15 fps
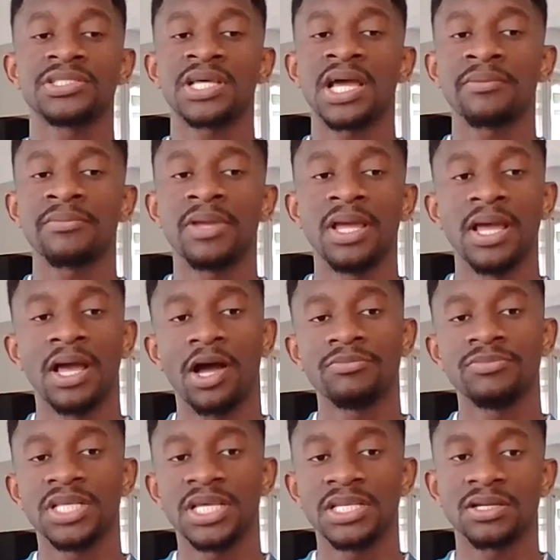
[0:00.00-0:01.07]
real-time
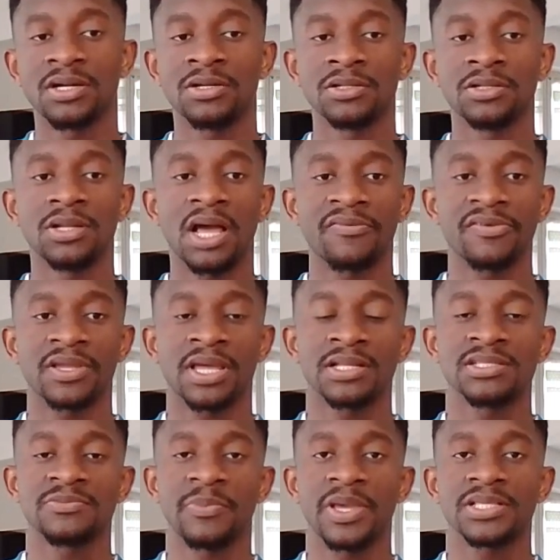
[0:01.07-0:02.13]
update on
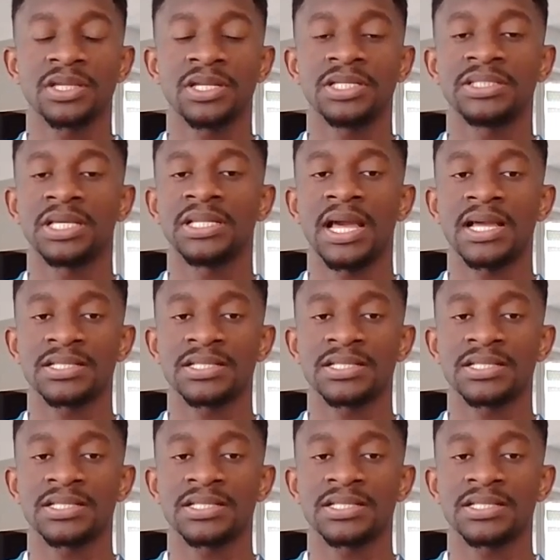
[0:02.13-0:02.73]
African space-related